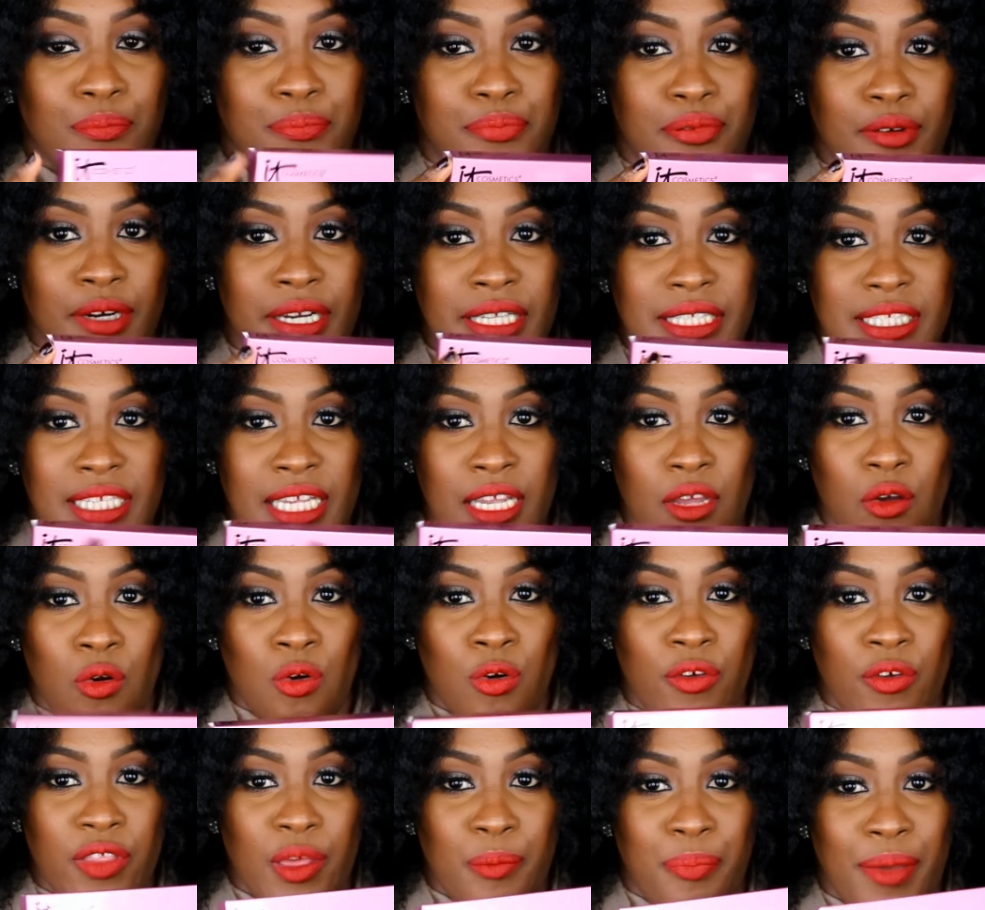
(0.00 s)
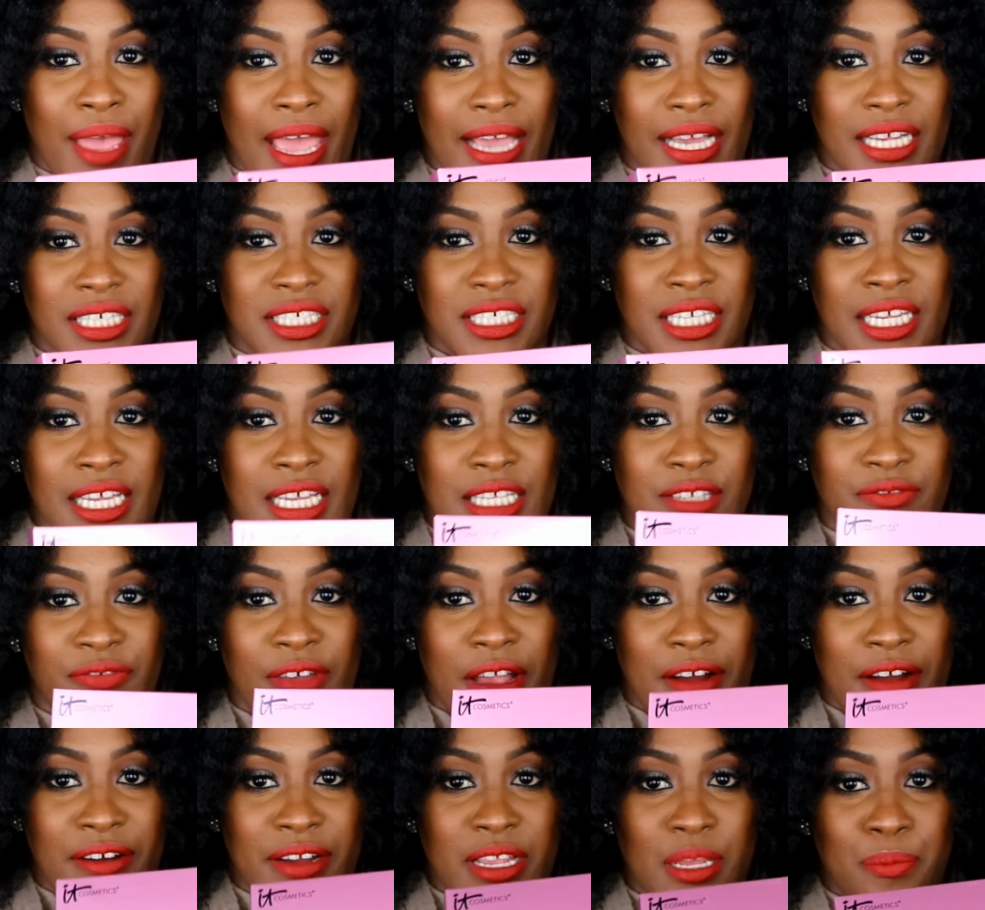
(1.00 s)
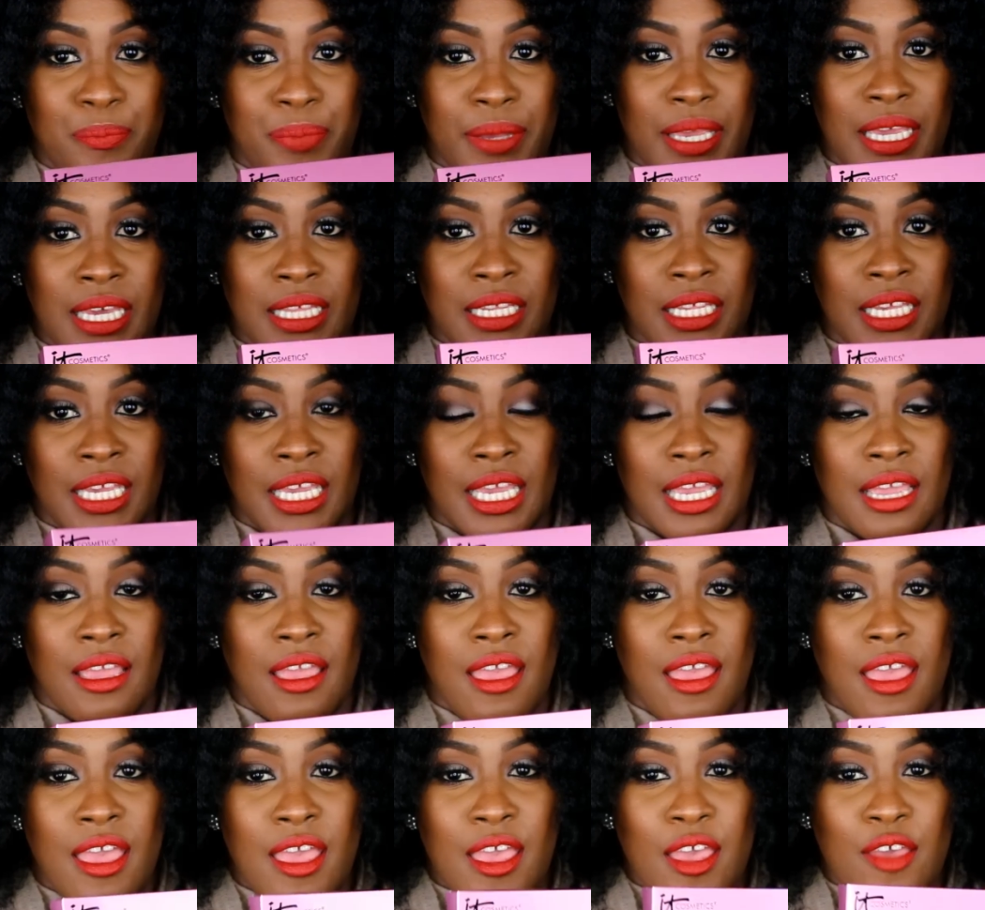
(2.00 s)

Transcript: printing on the packaging is very appealing